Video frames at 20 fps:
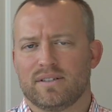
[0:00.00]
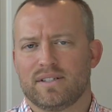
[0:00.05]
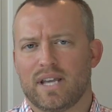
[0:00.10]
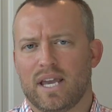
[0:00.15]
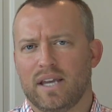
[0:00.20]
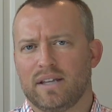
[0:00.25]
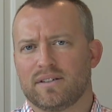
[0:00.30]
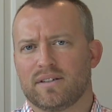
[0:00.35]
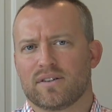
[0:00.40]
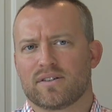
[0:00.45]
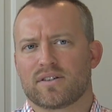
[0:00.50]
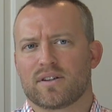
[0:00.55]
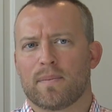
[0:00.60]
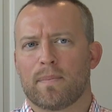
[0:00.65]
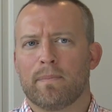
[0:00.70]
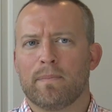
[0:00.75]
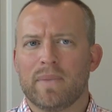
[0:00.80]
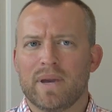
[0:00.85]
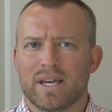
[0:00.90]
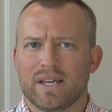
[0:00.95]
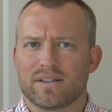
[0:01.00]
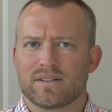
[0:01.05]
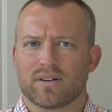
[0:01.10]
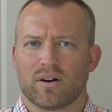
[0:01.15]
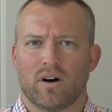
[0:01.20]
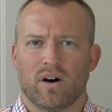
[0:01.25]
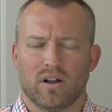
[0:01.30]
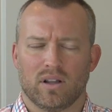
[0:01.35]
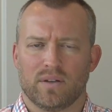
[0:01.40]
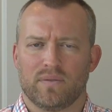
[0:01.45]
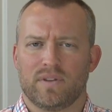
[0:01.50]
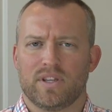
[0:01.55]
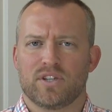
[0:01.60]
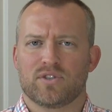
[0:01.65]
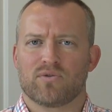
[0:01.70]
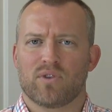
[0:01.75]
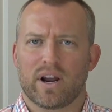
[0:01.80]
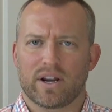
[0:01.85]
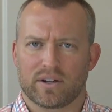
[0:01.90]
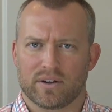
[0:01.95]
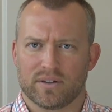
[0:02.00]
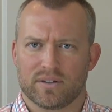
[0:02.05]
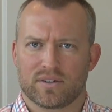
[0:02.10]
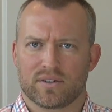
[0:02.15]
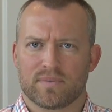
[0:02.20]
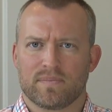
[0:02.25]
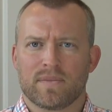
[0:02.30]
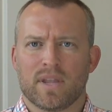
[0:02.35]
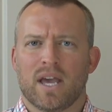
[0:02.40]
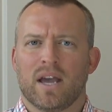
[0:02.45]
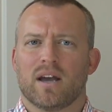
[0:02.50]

take to submit all of these records,